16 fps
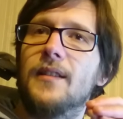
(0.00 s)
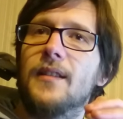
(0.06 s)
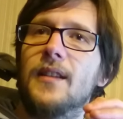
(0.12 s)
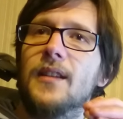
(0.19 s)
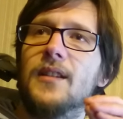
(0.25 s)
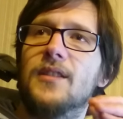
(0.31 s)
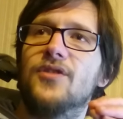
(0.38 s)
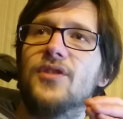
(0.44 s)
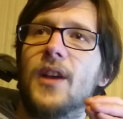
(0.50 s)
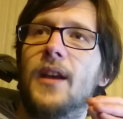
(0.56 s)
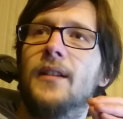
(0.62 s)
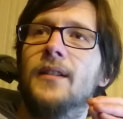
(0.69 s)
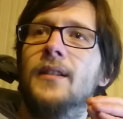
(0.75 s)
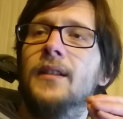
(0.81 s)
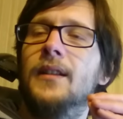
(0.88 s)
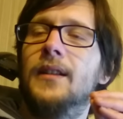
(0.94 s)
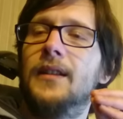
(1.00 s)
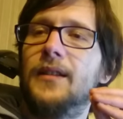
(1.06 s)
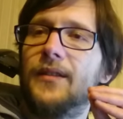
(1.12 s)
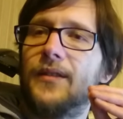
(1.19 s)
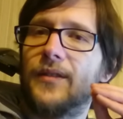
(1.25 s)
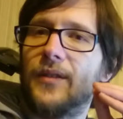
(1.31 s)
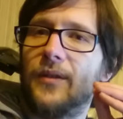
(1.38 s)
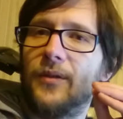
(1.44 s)
the
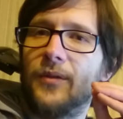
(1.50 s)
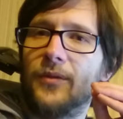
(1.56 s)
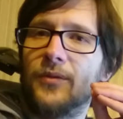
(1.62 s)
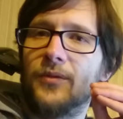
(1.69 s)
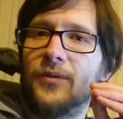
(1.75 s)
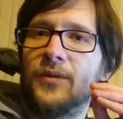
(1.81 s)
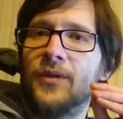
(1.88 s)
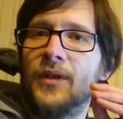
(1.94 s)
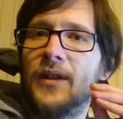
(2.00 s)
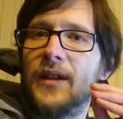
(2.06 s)
So